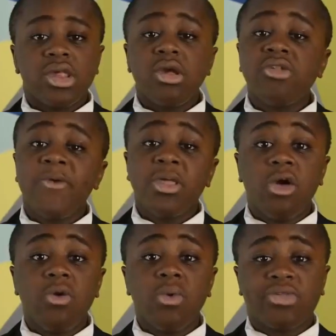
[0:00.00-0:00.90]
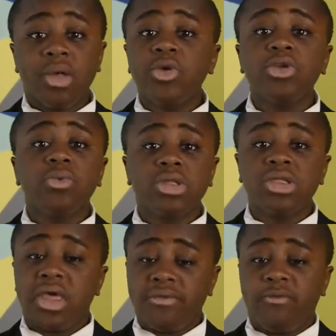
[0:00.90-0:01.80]
Share this video with someone you're
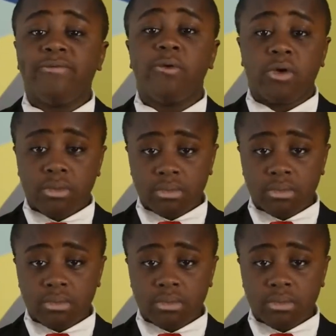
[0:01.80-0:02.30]
really thankful for.